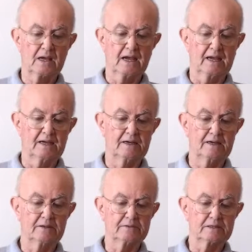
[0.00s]

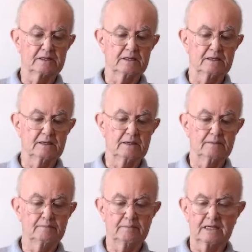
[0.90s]
and
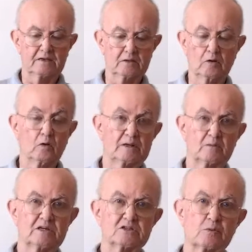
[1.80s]
it only
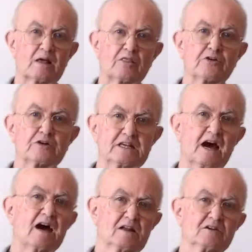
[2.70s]
runs around
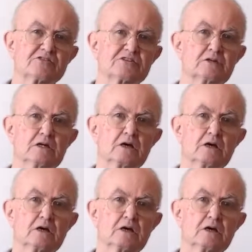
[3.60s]
$30.